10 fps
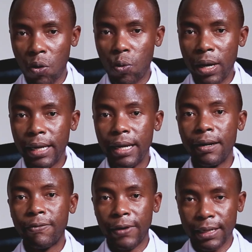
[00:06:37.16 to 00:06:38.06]
will
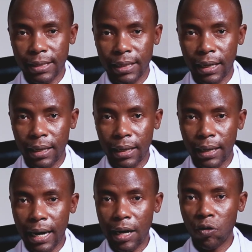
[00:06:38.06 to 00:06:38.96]
heal faster
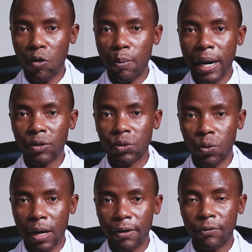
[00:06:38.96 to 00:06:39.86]
and go back to
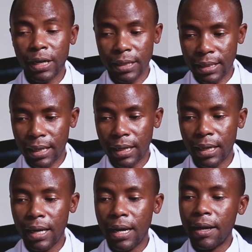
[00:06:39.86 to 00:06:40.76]
work faster
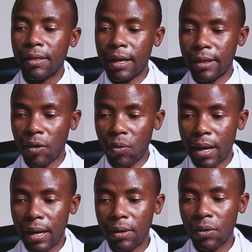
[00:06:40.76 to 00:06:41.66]
than the
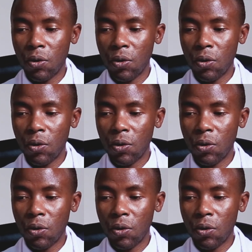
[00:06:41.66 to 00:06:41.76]
one